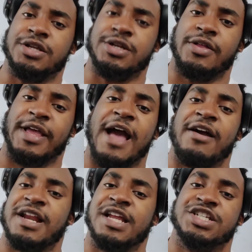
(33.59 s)
Like
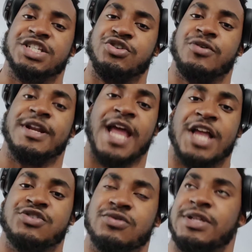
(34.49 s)
how can I just do it
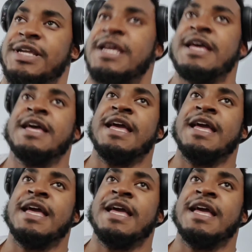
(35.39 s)
naturally